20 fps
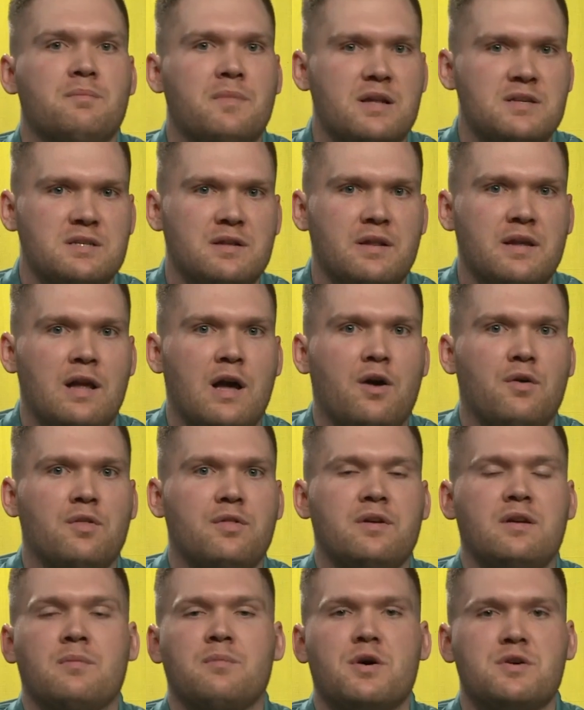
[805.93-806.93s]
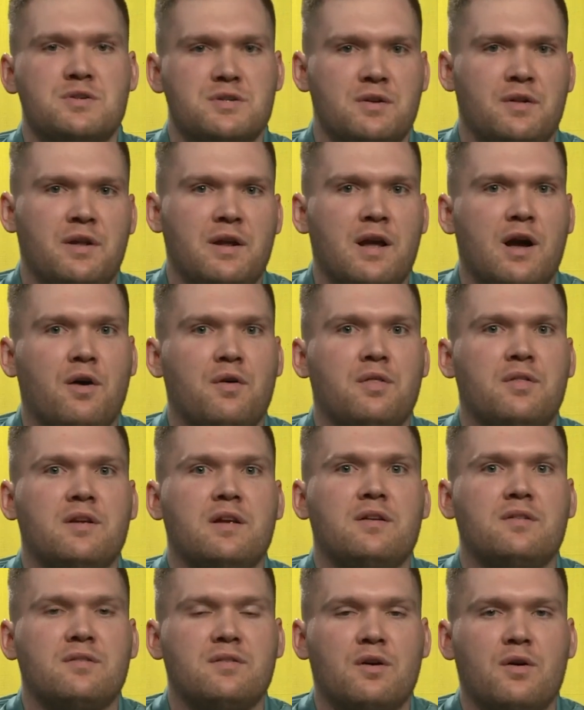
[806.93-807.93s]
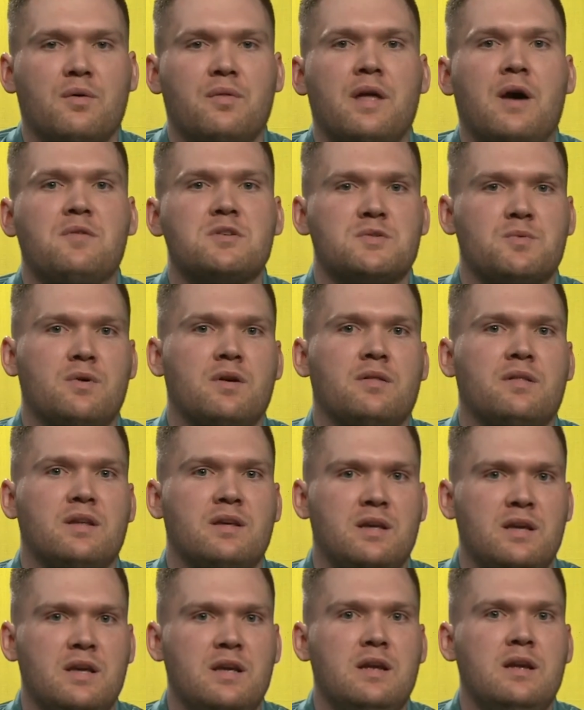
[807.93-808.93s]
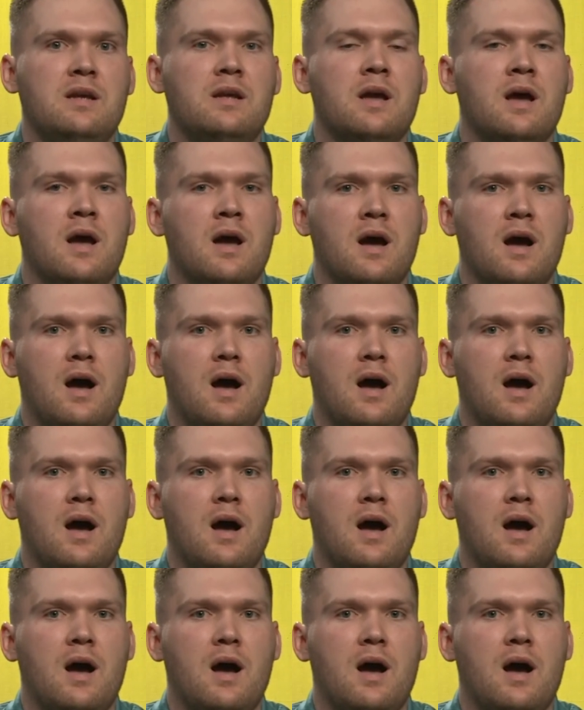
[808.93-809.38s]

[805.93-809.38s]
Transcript: mentally healthy, emotionally healthy. And so that was one of the key